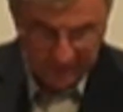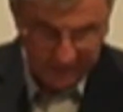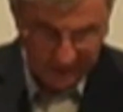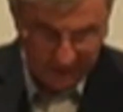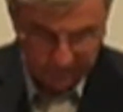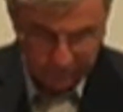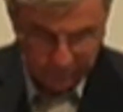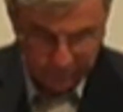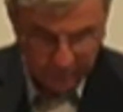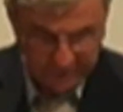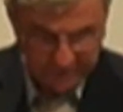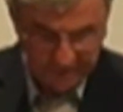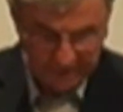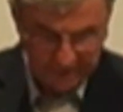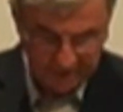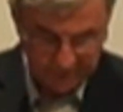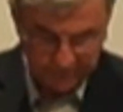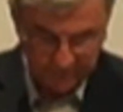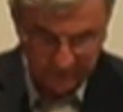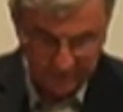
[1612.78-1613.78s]
our present
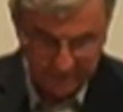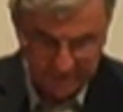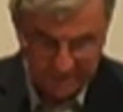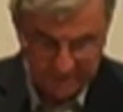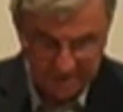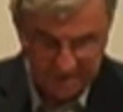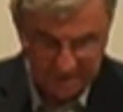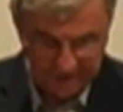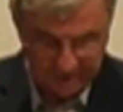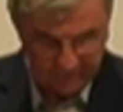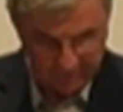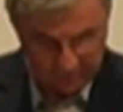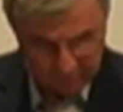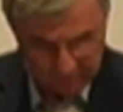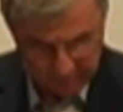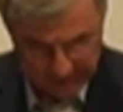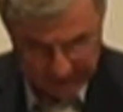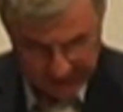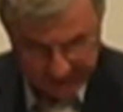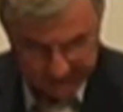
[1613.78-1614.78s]
experiences seem to be
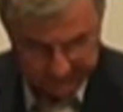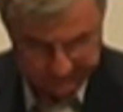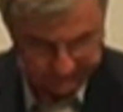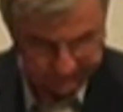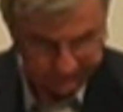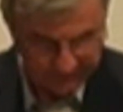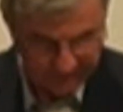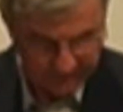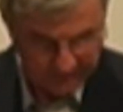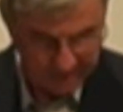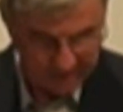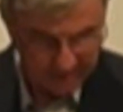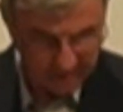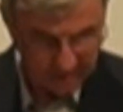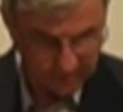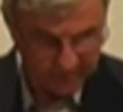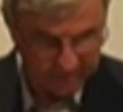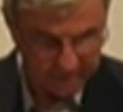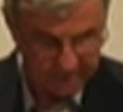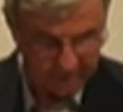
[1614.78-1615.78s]
bad.
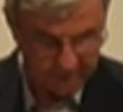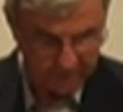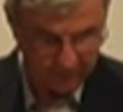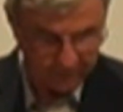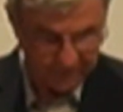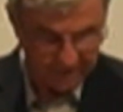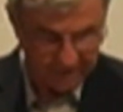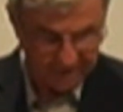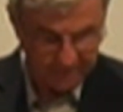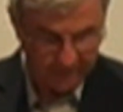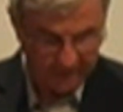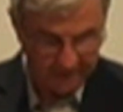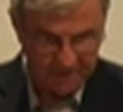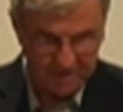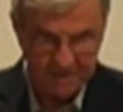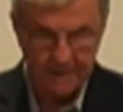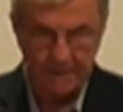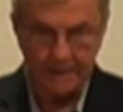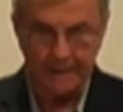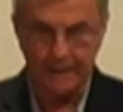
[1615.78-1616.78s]
We can do this by
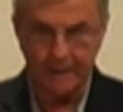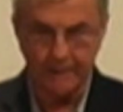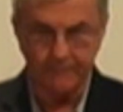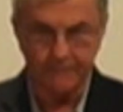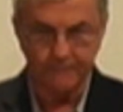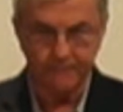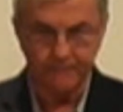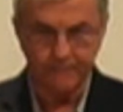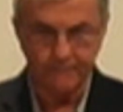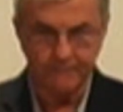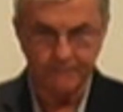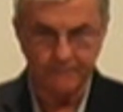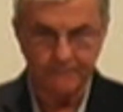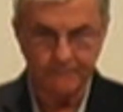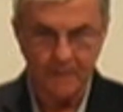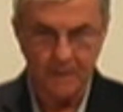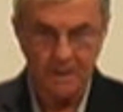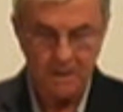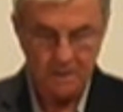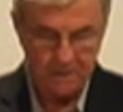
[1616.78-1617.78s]
seeing
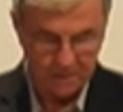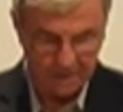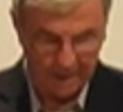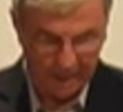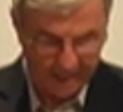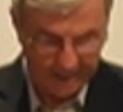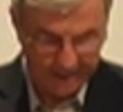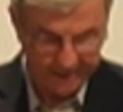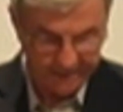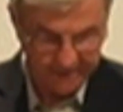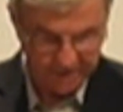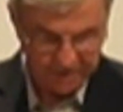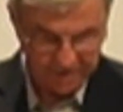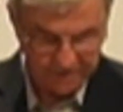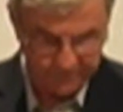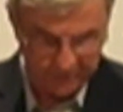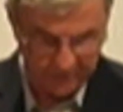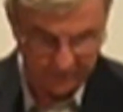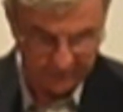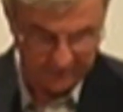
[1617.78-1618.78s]
God as
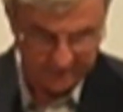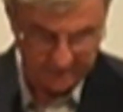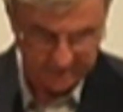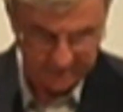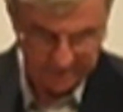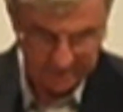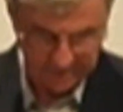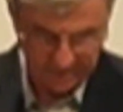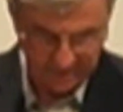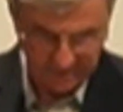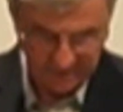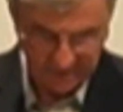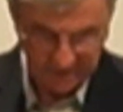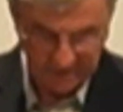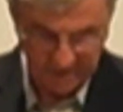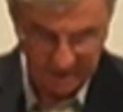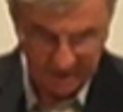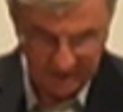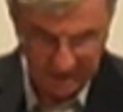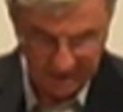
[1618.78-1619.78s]
Spirit
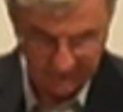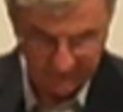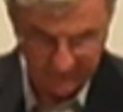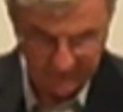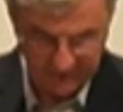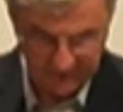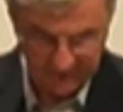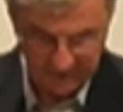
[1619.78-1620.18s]
in every